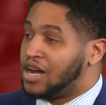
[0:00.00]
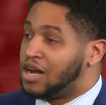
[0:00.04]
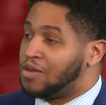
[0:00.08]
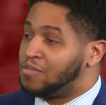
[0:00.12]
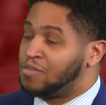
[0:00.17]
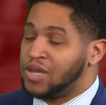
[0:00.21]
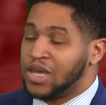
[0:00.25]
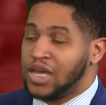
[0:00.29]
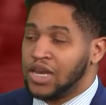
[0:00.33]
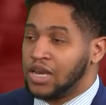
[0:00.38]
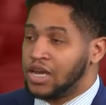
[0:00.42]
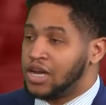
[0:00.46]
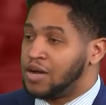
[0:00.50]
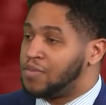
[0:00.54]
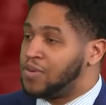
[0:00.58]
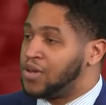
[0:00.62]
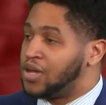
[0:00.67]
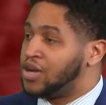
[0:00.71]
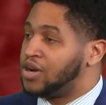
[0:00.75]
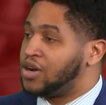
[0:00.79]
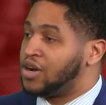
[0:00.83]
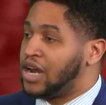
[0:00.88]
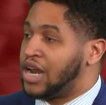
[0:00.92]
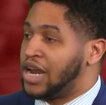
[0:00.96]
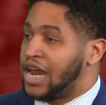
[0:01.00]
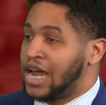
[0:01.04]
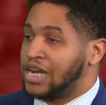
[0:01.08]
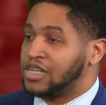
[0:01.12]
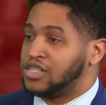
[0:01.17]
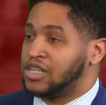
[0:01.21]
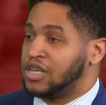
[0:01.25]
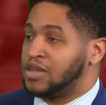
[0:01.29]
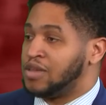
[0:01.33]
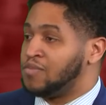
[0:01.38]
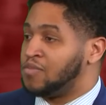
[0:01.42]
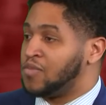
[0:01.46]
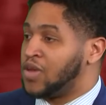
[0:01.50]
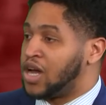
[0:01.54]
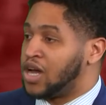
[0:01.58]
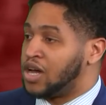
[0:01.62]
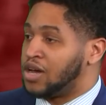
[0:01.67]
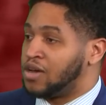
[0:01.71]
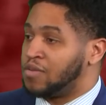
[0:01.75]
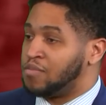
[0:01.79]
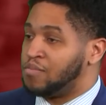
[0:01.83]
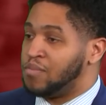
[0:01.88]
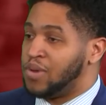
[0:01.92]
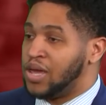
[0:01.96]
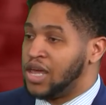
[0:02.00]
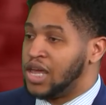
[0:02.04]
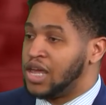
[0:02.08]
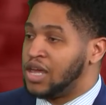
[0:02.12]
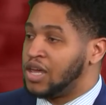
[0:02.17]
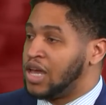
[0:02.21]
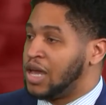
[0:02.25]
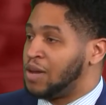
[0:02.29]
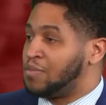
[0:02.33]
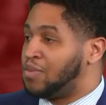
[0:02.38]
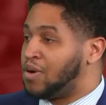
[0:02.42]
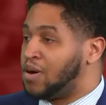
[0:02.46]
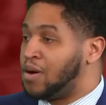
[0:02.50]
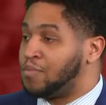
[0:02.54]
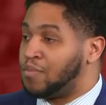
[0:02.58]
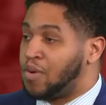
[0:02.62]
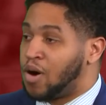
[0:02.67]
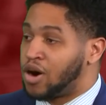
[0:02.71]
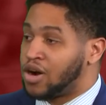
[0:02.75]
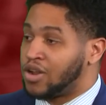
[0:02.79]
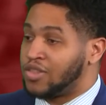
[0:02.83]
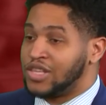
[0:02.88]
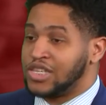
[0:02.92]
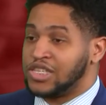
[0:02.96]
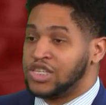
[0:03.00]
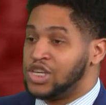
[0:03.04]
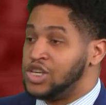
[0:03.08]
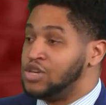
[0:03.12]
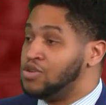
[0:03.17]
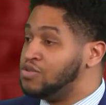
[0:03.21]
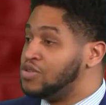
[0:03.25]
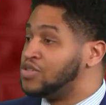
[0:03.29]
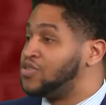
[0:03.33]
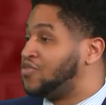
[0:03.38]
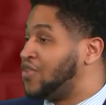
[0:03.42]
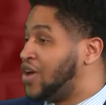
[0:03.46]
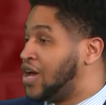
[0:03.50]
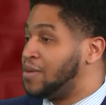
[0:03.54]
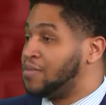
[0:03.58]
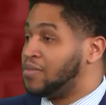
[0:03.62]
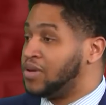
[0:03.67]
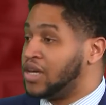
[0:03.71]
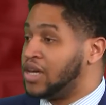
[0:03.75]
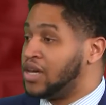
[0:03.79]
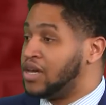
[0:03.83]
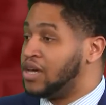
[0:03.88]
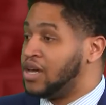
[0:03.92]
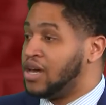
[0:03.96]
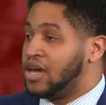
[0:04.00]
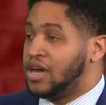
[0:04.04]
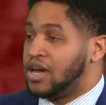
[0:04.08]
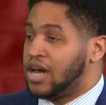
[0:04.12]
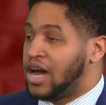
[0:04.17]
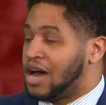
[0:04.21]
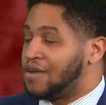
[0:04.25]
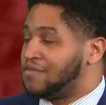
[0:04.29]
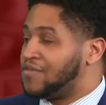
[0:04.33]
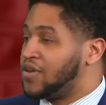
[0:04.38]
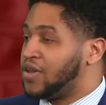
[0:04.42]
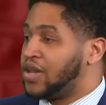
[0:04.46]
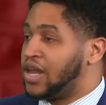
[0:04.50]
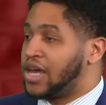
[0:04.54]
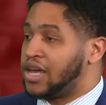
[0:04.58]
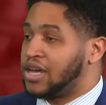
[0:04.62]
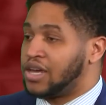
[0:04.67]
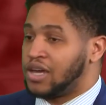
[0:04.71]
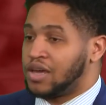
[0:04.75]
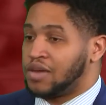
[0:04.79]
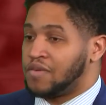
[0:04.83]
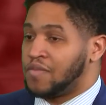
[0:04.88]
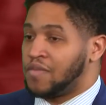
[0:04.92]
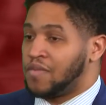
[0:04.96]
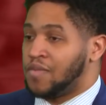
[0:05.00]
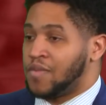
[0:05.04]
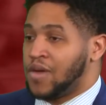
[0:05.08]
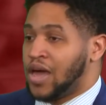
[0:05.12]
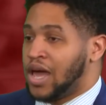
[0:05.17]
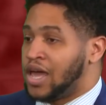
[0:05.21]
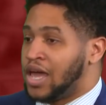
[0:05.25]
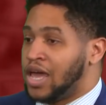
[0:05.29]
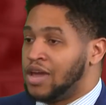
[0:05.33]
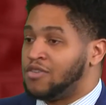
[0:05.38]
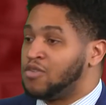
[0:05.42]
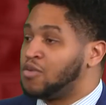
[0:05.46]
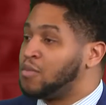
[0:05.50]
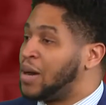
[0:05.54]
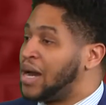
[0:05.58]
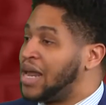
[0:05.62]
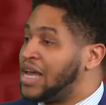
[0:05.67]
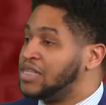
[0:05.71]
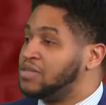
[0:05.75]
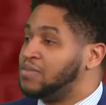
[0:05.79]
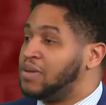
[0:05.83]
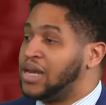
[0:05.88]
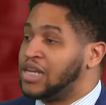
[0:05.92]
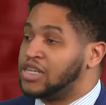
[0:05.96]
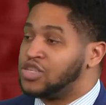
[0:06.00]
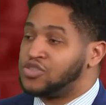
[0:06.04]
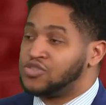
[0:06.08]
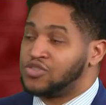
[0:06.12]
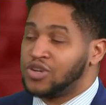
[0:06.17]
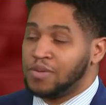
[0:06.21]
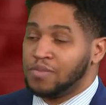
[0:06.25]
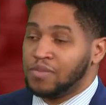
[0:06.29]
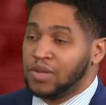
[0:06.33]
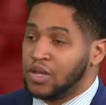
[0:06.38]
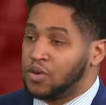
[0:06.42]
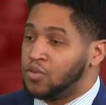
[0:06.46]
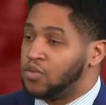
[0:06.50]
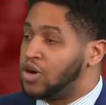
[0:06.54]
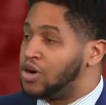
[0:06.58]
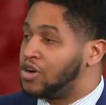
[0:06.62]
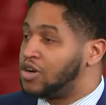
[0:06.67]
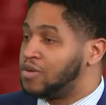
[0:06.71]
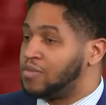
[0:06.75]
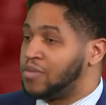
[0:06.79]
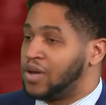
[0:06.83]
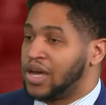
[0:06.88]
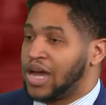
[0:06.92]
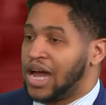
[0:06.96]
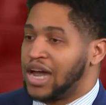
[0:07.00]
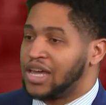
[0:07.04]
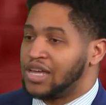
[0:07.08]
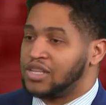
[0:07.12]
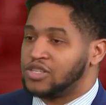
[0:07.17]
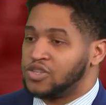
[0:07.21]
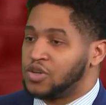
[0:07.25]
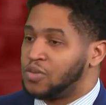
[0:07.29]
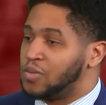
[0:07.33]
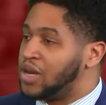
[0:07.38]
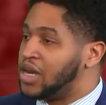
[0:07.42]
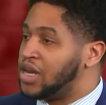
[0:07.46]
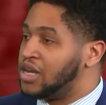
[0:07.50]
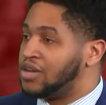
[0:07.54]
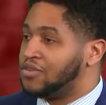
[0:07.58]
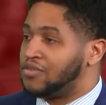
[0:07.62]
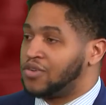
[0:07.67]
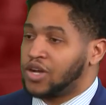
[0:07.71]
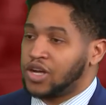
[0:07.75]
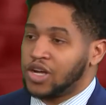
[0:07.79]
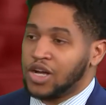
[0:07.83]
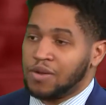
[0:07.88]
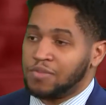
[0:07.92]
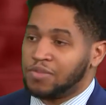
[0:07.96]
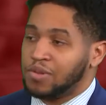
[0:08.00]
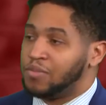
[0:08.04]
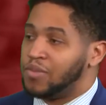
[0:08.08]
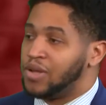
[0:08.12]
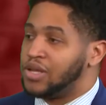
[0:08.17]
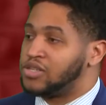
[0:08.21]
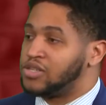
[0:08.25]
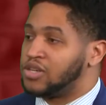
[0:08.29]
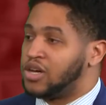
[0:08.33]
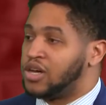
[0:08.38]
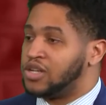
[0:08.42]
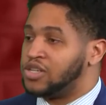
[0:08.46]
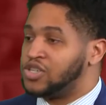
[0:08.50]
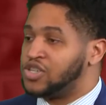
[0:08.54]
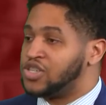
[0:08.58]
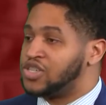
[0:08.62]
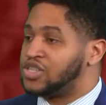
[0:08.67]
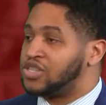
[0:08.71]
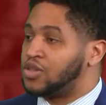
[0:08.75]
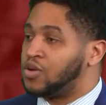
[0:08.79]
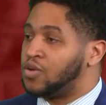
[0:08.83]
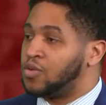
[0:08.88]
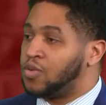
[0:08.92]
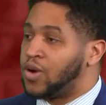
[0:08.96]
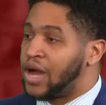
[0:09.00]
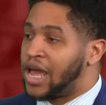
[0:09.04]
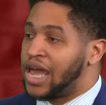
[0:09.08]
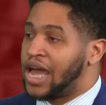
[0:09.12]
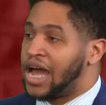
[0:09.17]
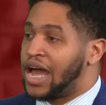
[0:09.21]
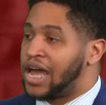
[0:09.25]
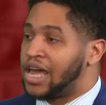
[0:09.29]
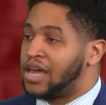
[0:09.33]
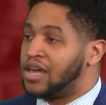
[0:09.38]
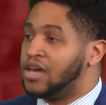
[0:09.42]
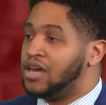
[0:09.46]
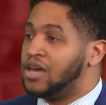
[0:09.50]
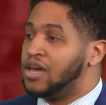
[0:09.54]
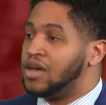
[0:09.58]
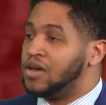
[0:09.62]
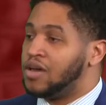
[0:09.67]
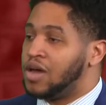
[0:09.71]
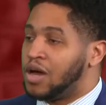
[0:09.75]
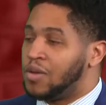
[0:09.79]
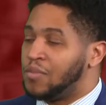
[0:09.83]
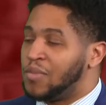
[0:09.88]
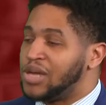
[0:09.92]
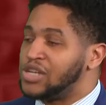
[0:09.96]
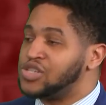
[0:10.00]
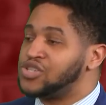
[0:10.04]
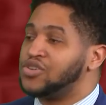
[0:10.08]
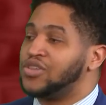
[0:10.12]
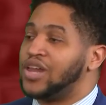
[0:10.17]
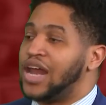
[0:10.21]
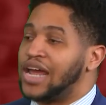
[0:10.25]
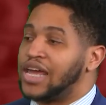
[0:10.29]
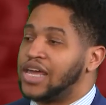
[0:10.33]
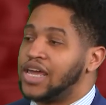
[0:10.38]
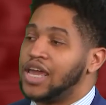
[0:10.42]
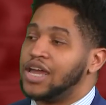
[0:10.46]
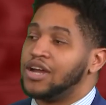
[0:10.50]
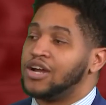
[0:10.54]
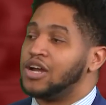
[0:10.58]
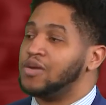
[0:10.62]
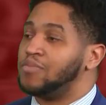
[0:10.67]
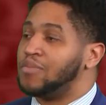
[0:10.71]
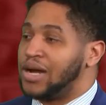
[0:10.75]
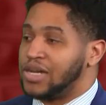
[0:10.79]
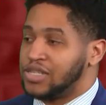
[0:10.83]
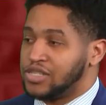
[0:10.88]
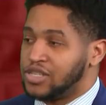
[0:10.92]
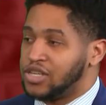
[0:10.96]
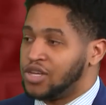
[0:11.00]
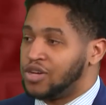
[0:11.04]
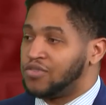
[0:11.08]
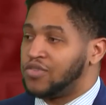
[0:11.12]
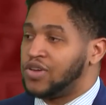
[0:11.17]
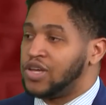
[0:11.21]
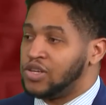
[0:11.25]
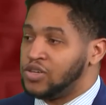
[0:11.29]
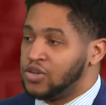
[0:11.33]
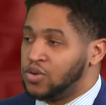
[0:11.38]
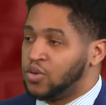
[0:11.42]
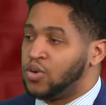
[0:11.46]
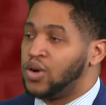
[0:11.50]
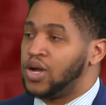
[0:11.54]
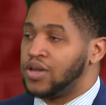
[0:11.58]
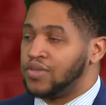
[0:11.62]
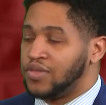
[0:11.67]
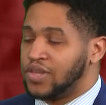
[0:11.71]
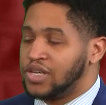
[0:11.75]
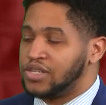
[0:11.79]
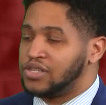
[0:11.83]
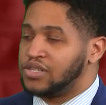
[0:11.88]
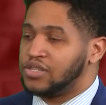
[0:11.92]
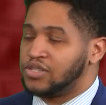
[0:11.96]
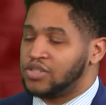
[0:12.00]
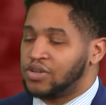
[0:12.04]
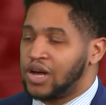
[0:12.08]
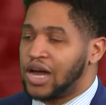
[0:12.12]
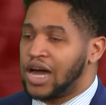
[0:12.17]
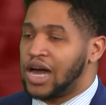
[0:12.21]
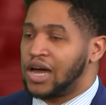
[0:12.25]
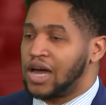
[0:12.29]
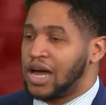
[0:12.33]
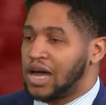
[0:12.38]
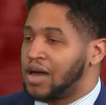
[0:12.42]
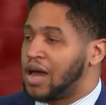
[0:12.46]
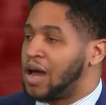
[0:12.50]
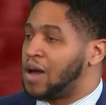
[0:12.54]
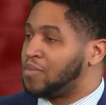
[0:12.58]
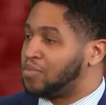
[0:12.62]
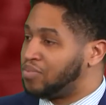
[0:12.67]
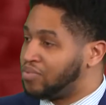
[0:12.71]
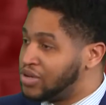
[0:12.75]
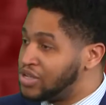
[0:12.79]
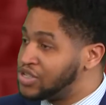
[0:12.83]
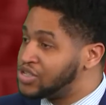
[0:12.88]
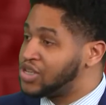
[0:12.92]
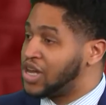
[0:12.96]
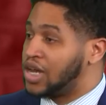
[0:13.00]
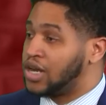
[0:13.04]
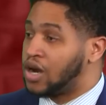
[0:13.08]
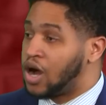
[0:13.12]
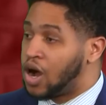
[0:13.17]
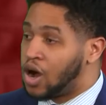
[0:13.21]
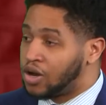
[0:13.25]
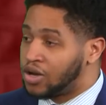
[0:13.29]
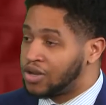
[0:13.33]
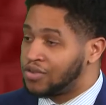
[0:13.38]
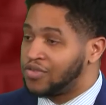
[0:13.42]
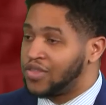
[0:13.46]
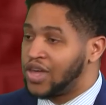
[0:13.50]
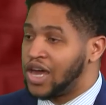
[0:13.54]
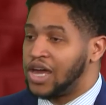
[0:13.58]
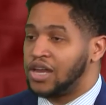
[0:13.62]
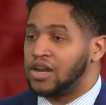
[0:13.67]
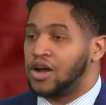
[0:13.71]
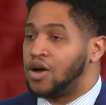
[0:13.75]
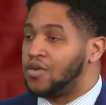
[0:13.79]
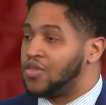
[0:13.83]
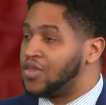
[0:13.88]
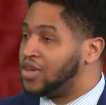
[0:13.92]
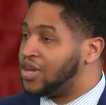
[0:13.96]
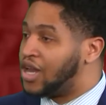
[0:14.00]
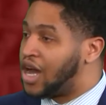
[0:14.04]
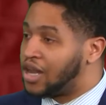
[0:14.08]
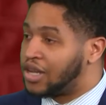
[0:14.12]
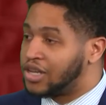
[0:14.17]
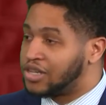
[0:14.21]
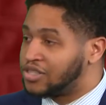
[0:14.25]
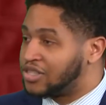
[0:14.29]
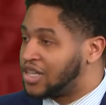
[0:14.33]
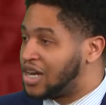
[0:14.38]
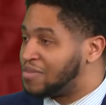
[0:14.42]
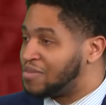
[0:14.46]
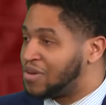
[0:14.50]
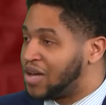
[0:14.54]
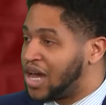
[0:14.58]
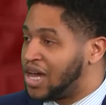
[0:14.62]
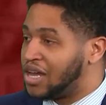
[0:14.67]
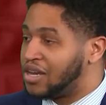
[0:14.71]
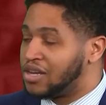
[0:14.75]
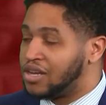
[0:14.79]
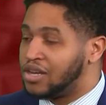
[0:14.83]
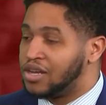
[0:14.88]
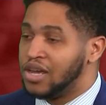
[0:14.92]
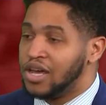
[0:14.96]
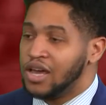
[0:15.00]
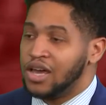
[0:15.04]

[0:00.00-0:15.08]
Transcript: getting up here and actually being part of this huge family, I feel like everybody has been extremely welcoming. I get so many different compliments on just the way I make sure that I carry myself in doing this, and so I appreciate all of that, all the knowledge that I'm gaining.